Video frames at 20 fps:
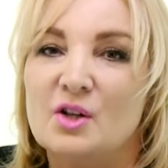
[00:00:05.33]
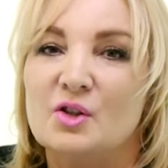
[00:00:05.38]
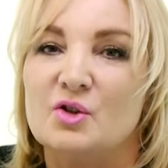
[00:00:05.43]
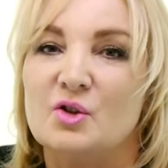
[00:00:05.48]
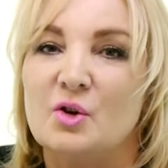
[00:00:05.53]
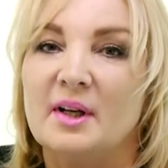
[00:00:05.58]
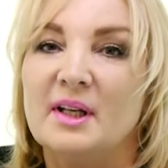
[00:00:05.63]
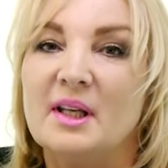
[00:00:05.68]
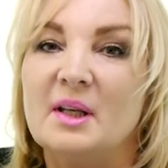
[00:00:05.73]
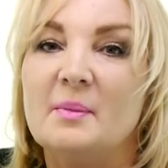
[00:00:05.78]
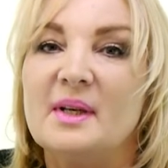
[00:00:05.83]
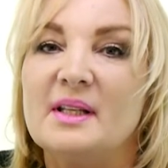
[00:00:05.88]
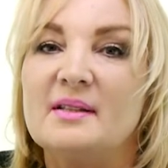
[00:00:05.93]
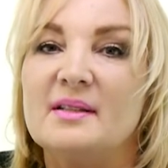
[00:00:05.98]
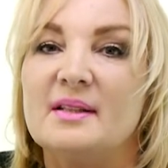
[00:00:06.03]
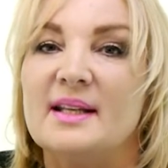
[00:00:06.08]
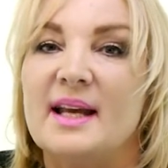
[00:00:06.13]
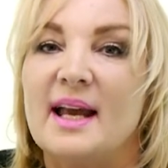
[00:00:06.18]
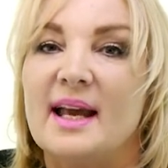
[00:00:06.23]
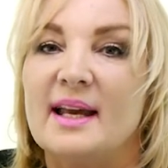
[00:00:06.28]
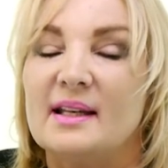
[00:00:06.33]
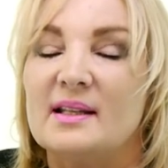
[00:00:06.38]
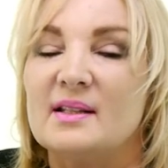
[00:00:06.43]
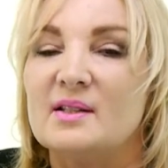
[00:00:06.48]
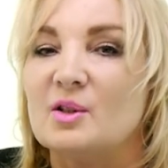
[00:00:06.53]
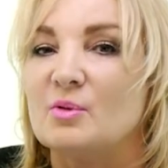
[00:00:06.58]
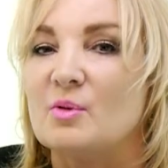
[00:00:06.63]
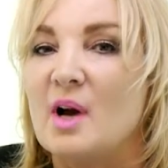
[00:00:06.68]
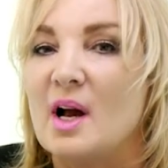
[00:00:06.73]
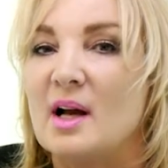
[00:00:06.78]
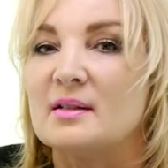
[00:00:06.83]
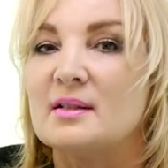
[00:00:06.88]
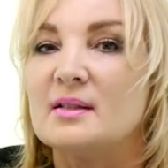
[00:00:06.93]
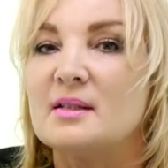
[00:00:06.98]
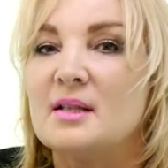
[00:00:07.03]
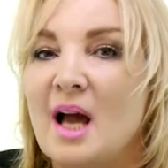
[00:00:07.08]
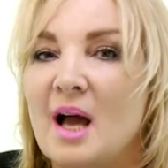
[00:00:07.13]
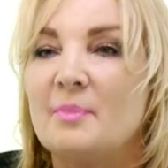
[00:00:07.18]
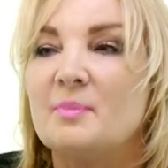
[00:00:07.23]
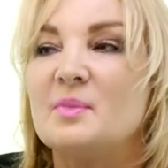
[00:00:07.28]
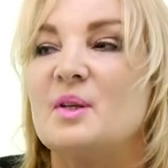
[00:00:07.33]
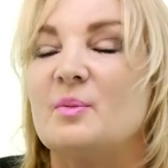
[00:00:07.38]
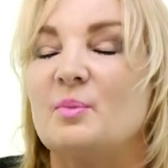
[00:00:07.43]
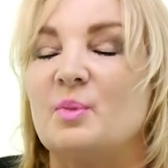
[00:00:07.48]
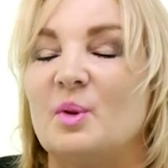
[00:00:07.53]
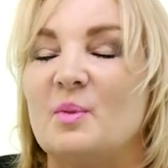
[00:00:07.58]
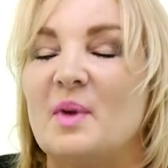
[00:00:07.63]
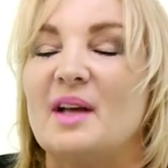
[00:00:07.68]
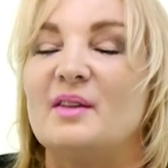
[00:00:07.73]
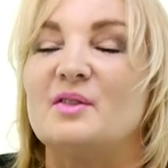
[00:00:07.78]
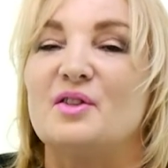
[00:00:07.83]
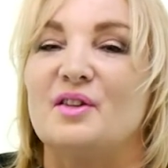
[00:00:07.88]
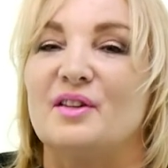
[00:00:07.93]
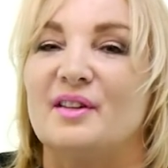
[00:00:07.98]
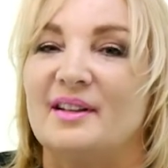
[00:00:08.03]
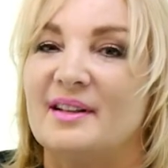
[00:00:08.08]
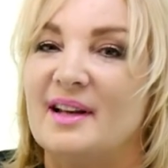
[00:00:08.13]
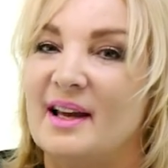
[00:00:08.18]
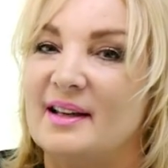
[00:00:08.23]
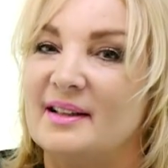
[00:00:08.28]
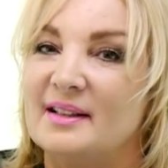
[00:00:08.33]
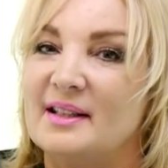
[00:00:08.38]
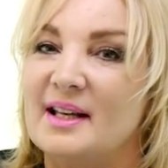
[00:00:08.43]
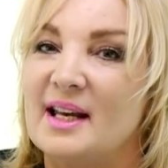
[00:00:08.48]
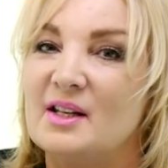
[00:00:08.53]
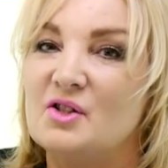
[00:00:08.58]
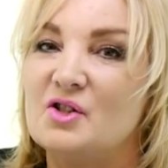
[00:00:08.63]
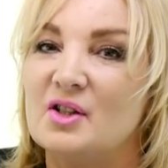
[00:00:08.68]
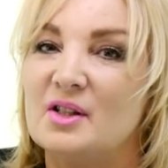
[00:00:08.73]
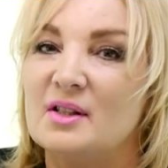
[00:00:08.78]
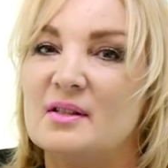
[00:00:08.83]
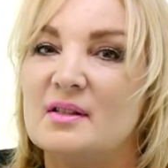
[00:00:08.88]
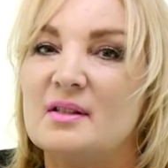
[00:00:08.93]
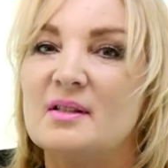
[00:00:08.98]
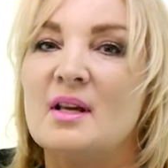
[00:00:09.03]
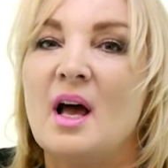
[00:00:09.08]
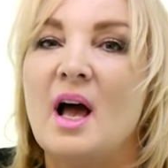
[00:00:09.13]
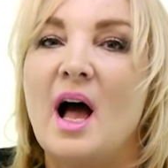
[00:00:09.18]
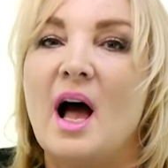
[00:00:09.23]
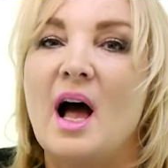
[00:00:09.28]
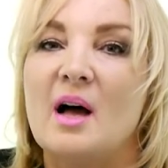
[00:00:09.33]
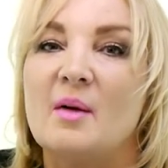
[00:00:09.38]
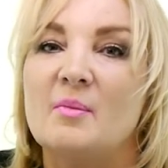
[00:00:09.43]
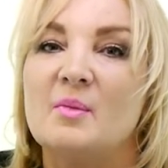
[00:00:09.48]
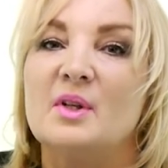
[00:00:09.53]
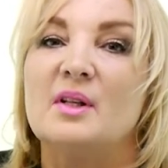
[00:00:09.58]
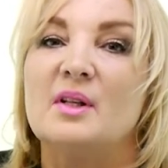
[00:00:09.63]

Joining me today is Iraq's top diplomat to the United Nations, Hamid